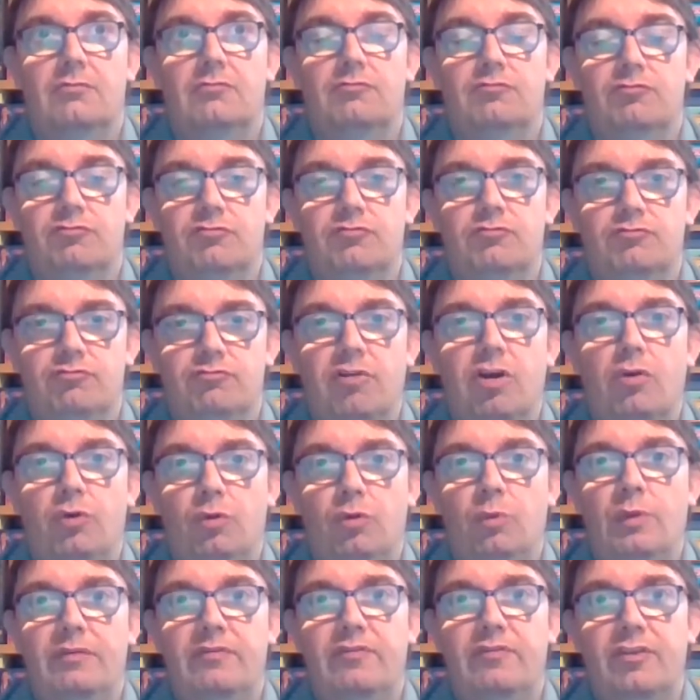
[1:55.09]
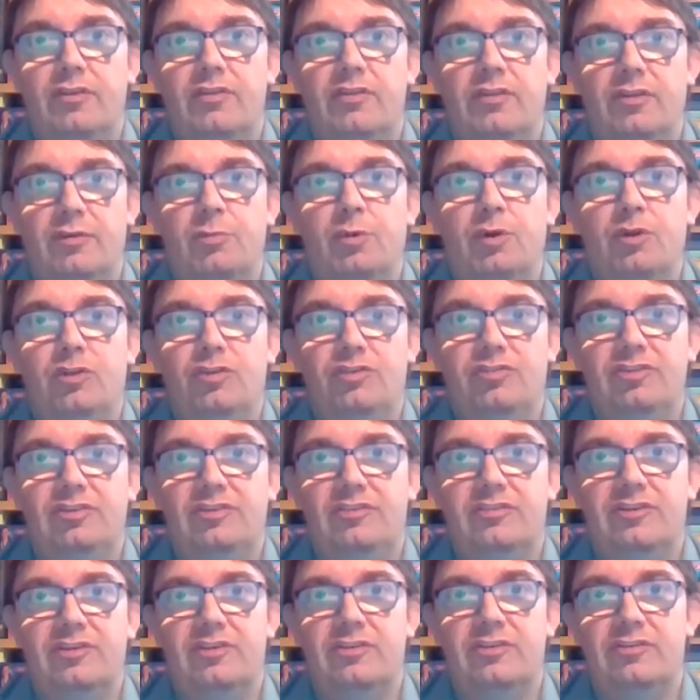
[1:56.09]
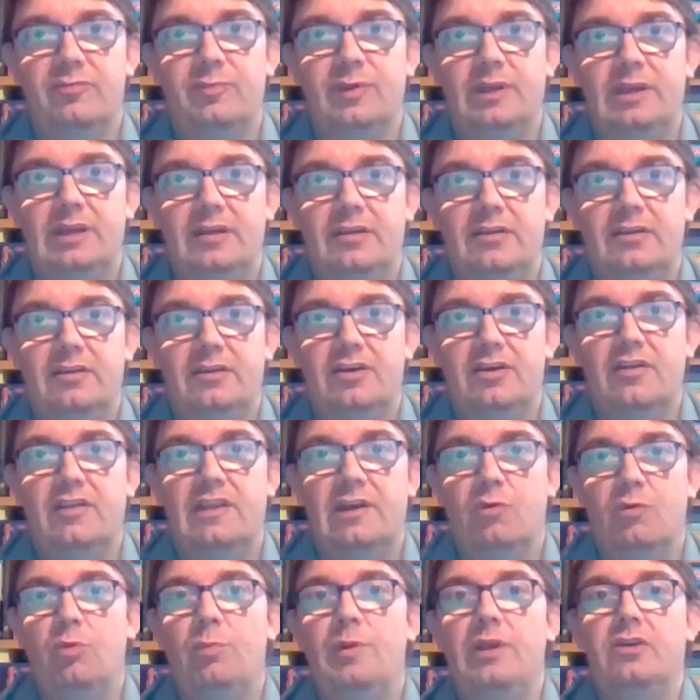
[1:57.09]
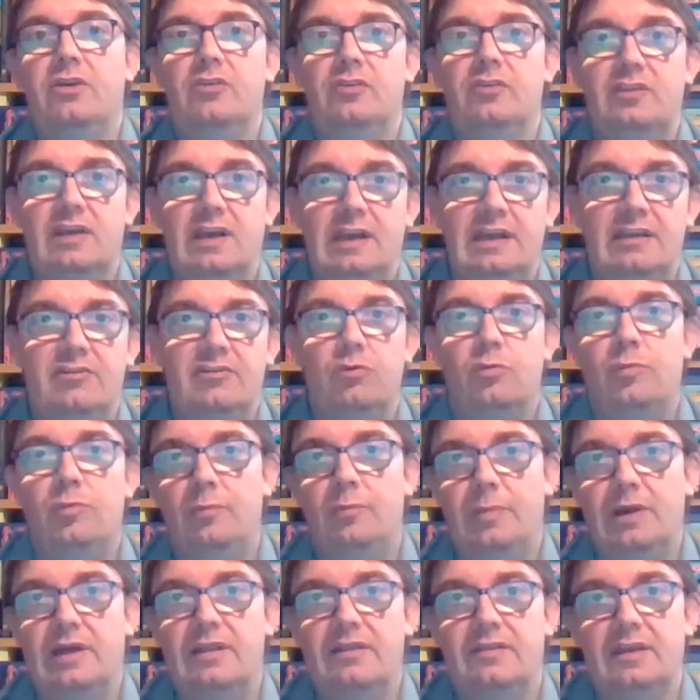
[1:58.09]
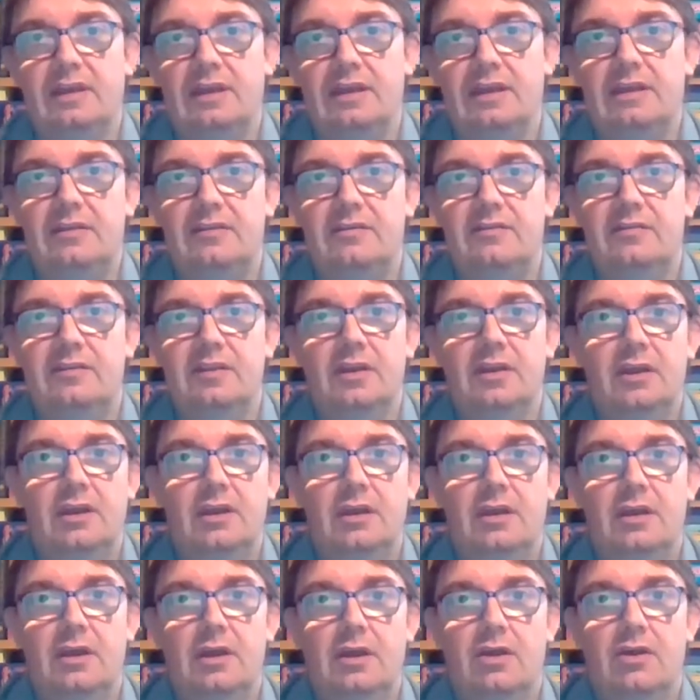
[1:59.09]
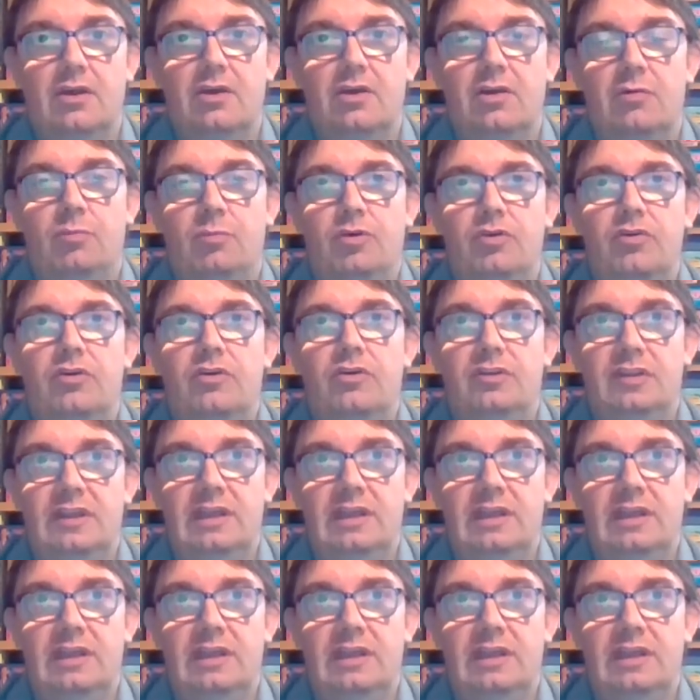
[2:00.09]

roll with the punches, so to speak. You know, there will be good days, there will be bad days, but at